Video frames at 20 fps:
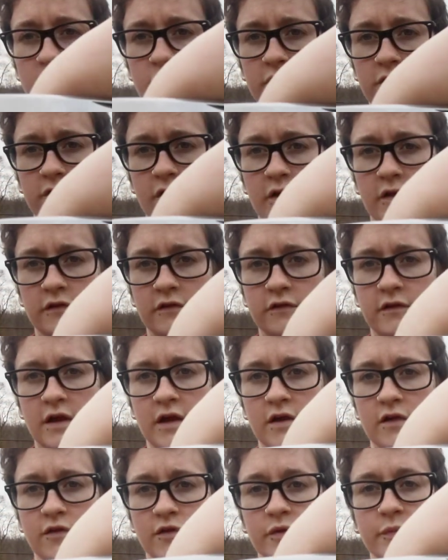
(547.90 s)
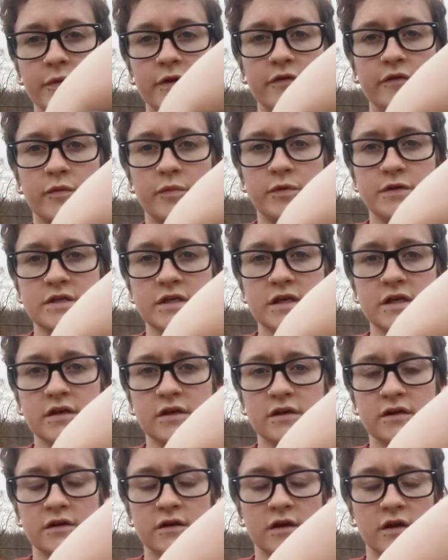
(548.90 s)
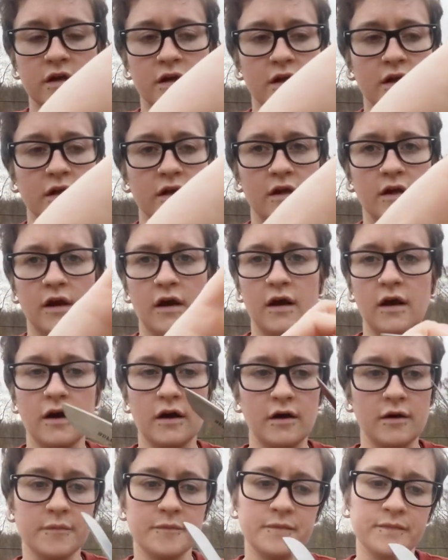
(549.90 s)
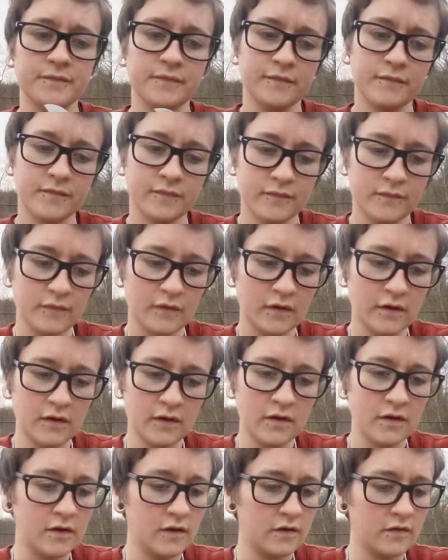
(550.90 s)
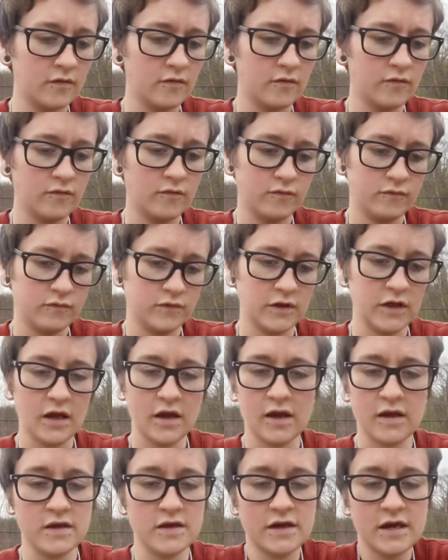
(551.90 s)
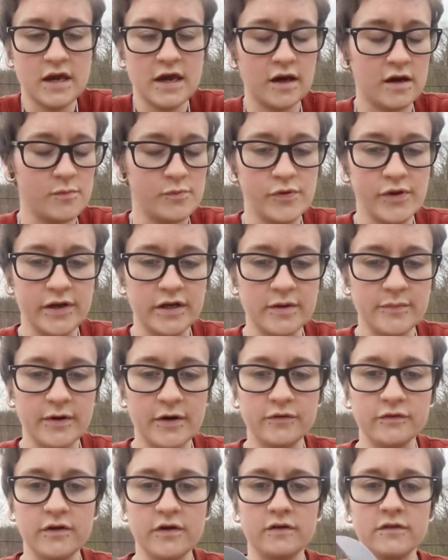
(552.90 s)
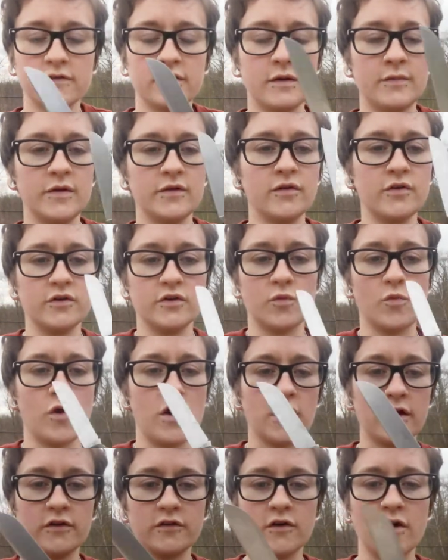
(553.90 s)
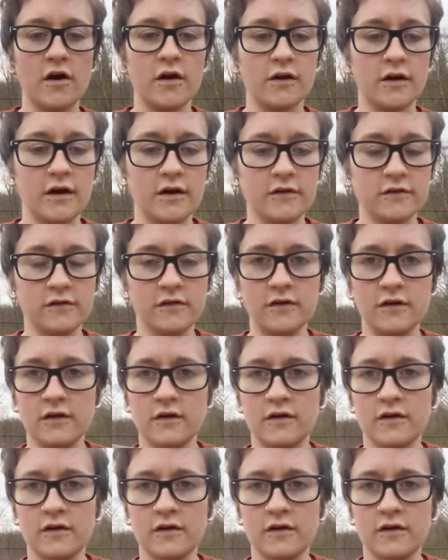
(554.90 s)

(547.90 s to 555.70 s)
so it's starting to take a little bit of a patina. Um, you can't complain about this. I mean, look at the walk and talk, guys.